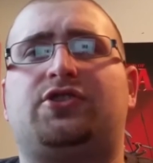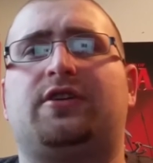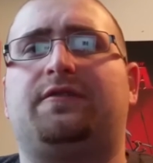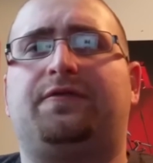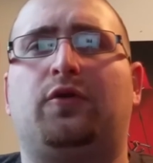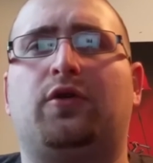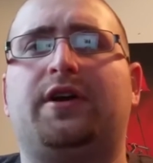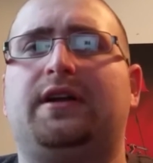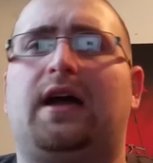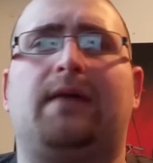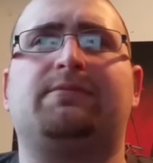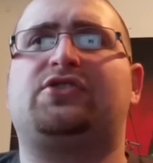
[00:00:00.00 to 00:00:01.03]
shit for it,
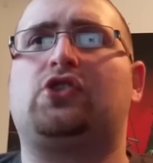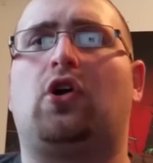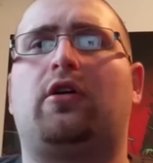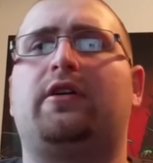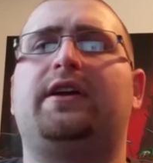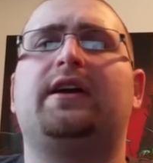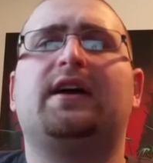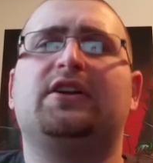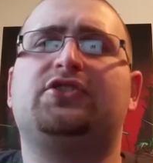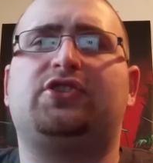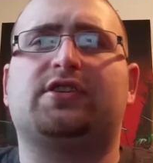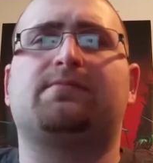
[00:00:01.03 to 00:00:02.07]
I'm sorry.
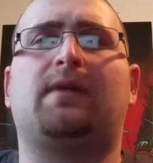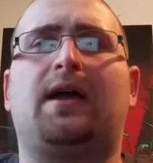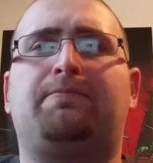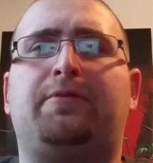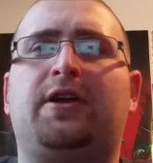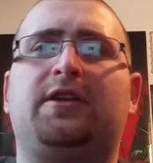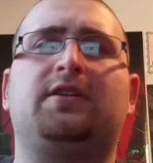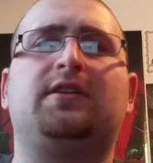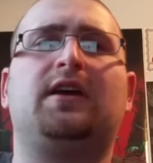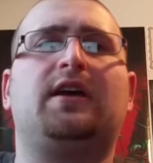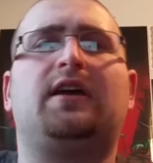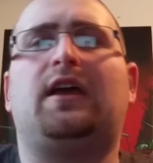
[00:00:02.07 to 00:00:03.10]
It's just my
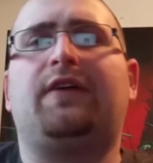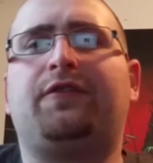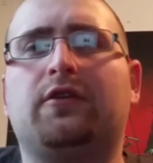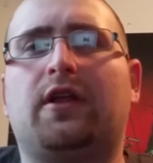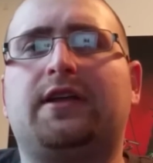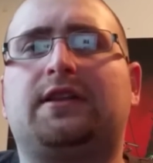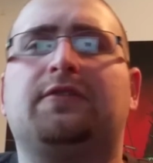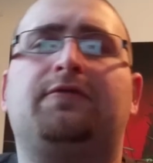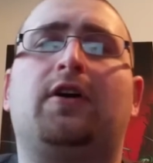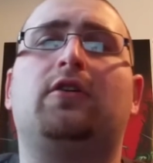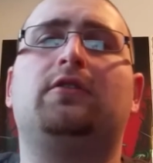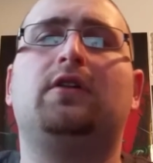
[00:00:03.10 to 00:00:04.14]
opinion. If you like the
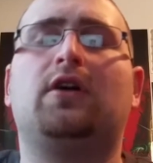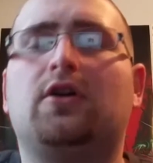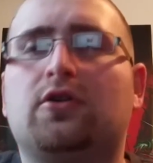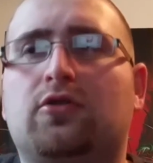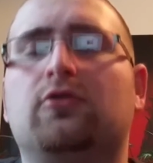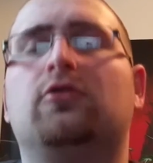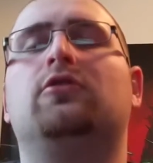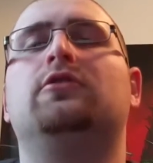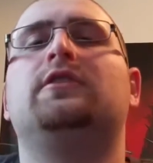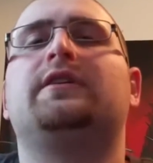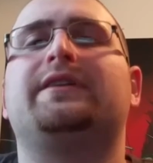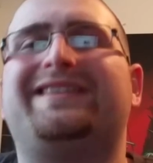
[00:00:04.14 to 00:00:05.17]
phone,
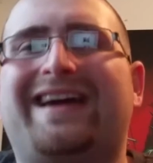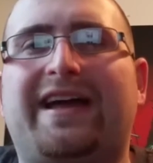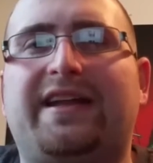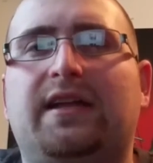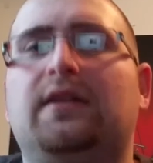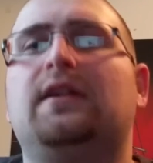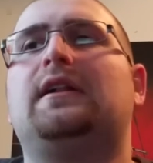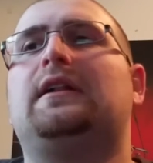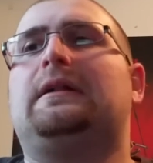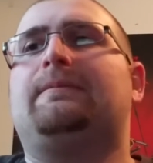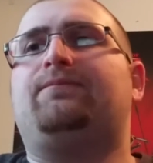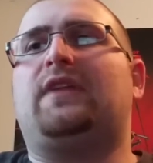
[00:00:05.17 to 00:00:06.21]
cool, get it.
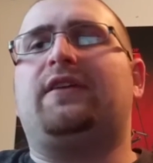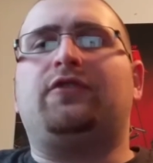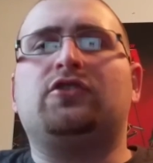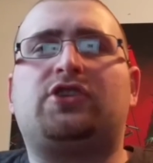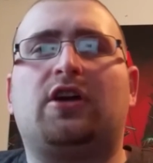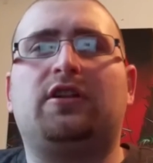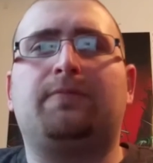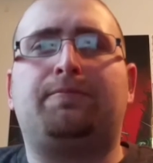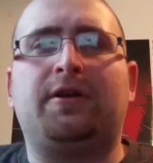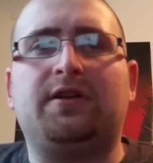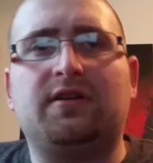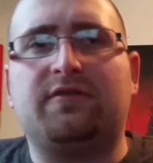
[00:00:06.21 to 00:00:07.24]
If you share the
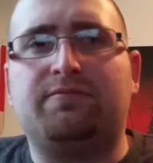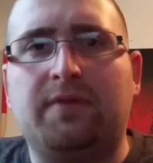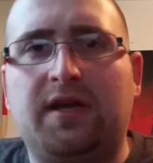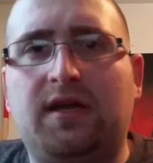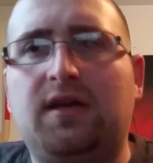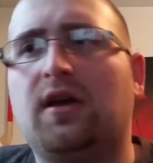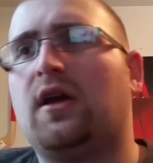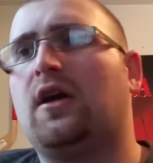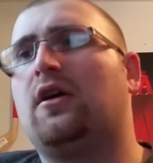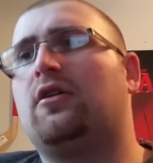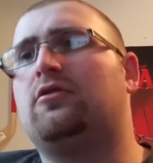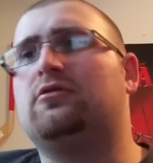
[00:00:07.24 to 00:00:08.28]
opinion of me,
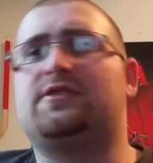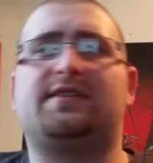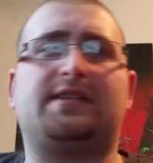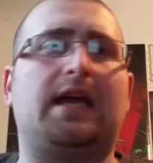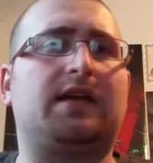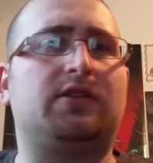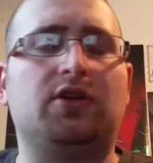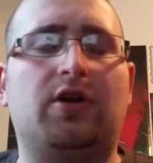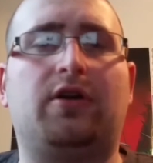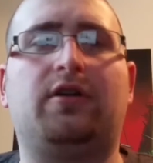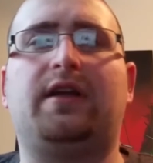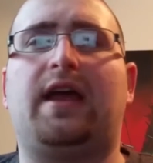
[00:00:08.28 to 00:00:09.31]
who's a tech
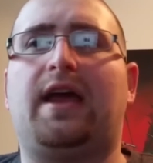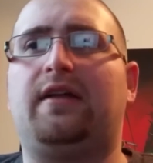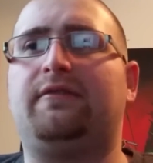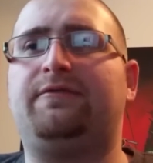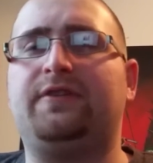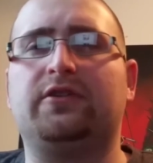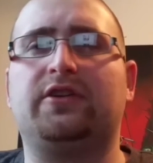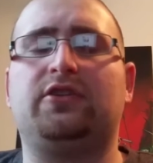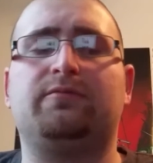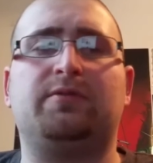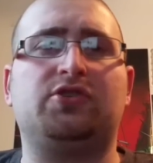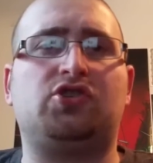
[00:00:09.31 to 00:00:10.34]
nerd, and feel that
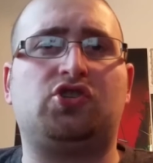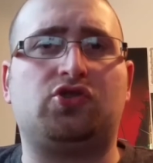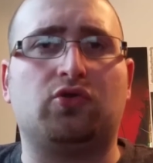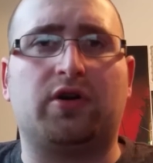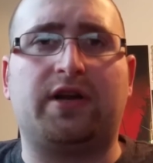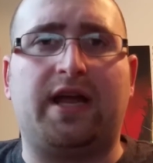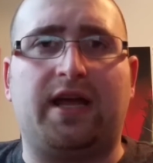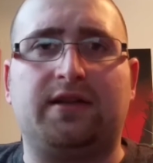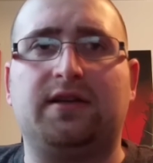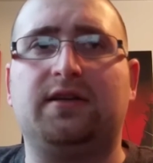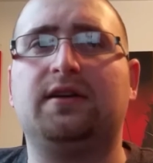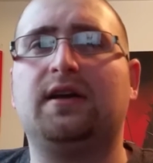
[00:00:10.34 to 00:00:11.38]
you've been
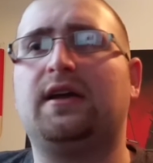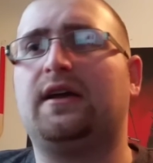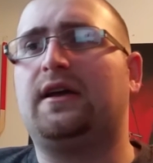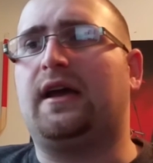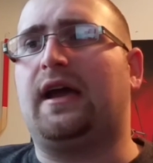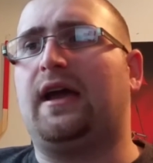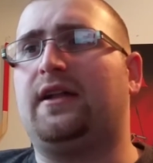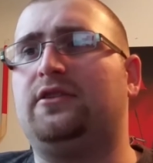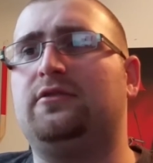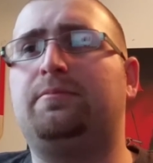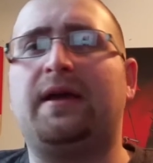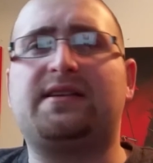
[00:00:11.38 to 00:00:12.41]
shorthanded and
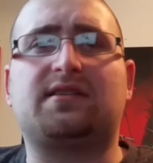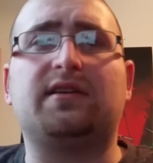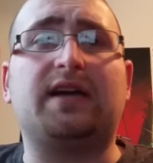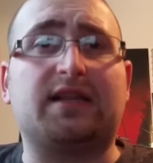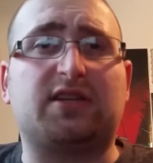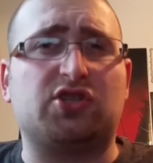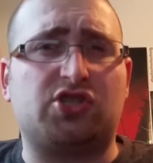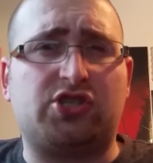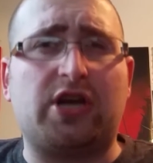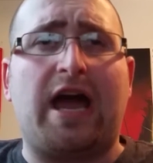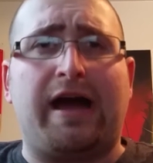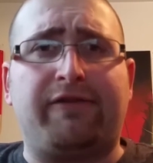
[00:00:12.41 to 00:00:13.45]
you basically got the
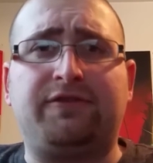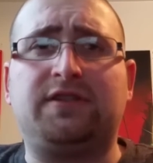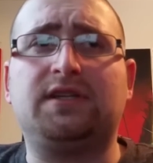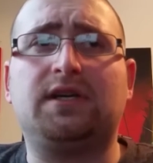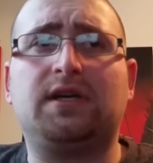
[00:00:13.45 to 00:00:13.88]
shaft,